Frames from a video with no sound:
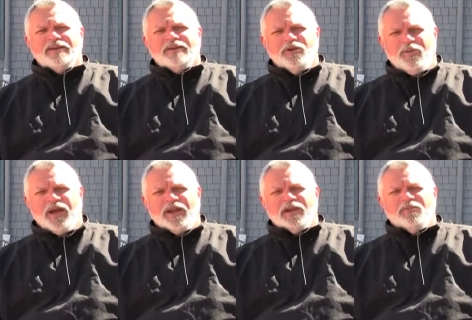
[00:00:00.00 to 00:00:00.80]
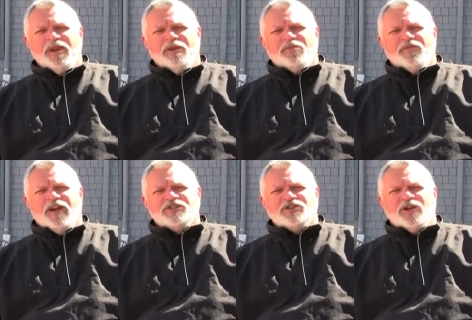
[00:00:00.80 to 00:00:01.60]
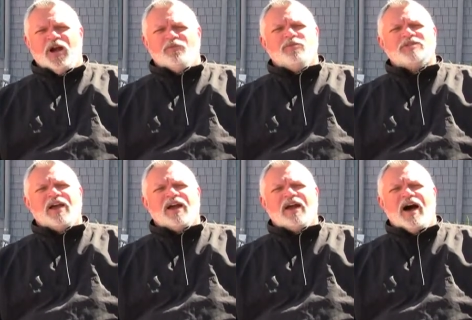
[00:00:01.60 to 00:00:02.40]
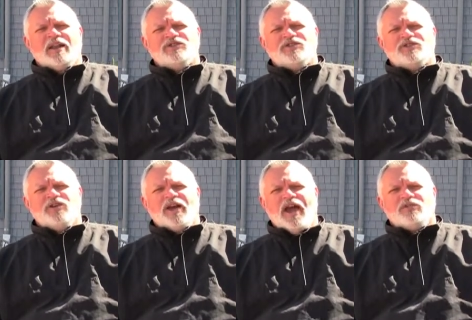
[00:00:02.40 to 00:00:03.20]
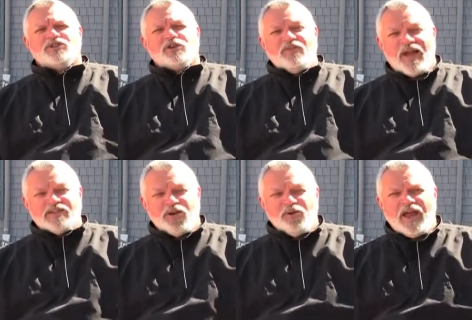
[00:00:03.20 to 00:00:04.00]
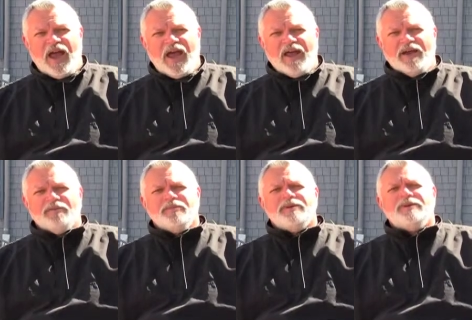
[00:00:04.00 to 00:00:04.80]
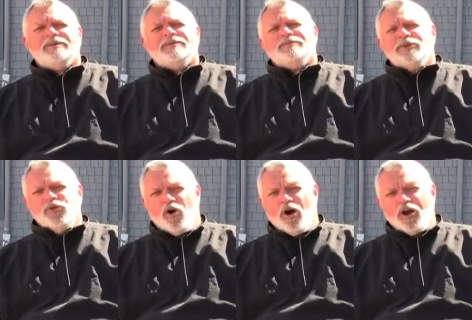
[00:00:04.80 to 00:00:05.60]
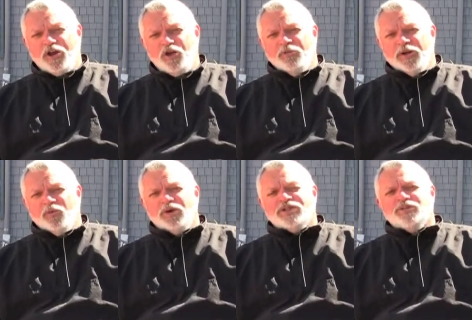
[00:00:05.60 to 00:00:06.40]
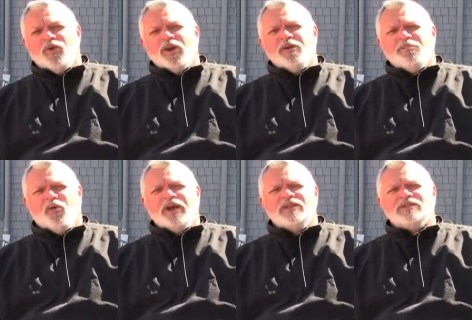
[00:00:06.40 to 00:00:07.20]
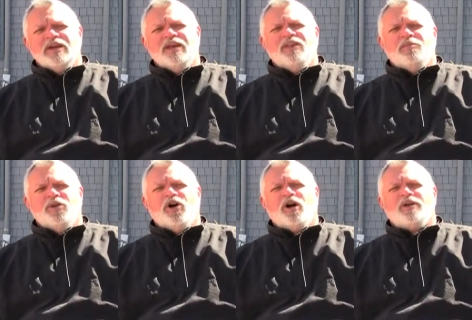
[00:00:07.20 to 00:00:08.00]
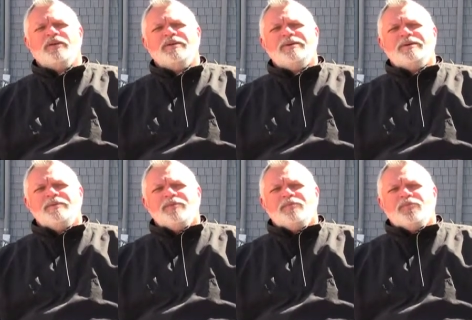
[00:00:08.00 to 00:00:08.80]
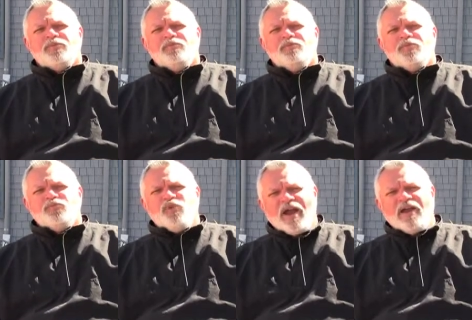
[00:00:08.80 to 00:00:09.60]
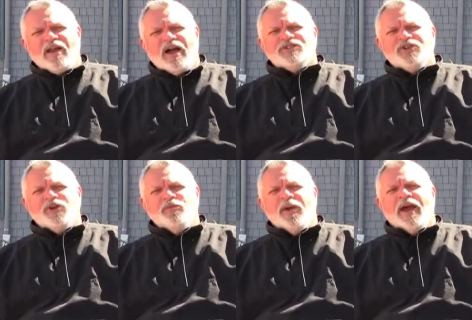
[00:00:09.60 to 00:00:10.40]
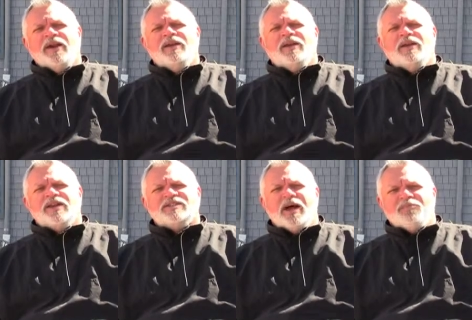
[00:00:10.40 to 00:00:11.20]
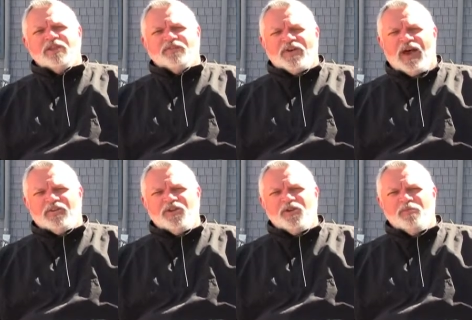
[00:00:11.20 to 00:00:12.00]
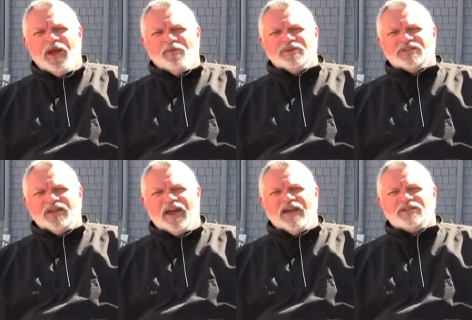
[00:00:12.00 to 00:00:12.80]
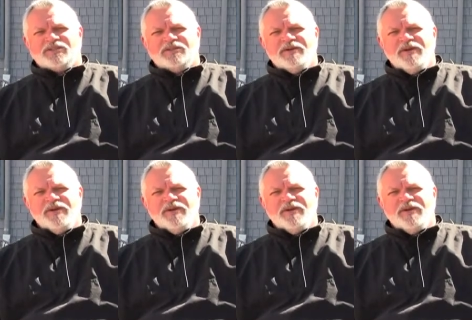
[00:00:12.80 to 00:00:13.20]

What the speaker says: you may end up needing professional help from a psychologist or a counselor, and that's okay. You are human, which is one of the points in the book. Recognizing your humanity and accepting the fact that you'll make mistakes